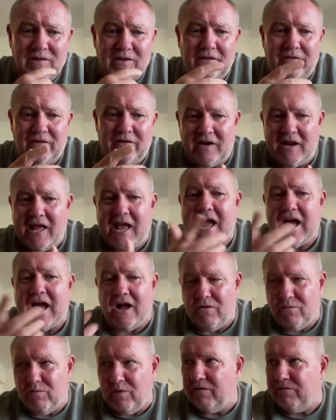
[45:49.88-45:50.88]
And then
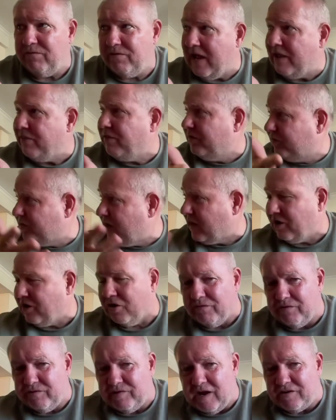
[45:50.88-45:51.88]
now we've had the second
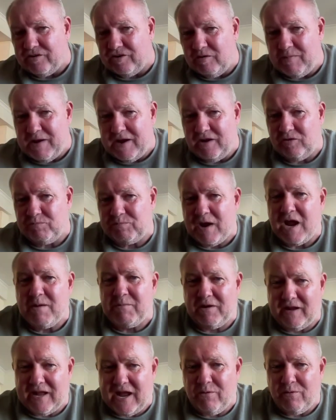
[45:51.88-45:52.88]
conversation about his
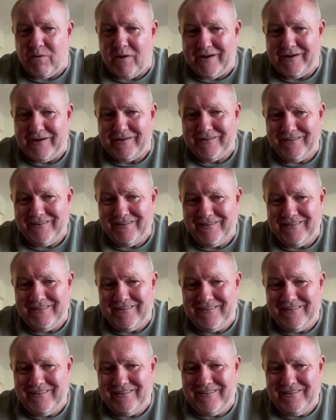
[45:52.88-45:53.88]
payment gateway.
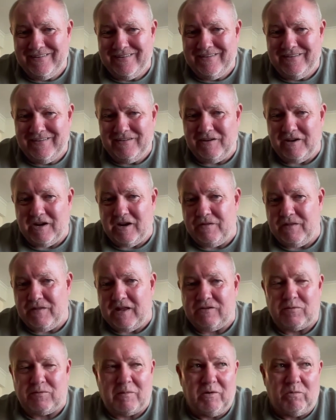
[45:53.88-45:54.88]

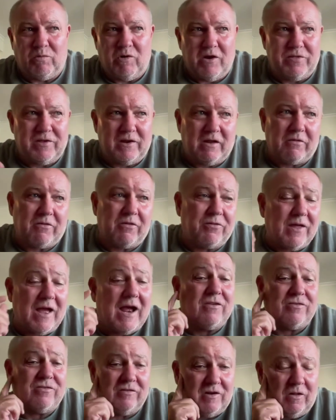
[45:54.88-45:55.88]
That's probably worth another
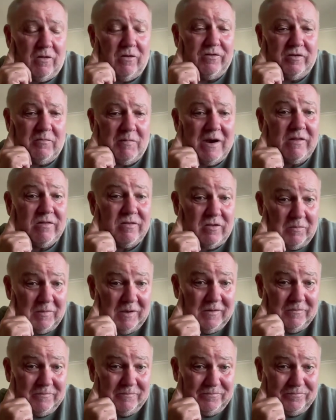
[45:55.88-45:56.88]
$1,000 a month to
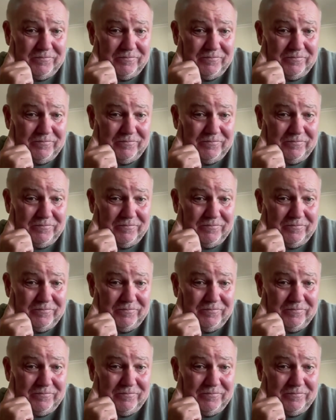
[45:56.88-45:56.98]
me.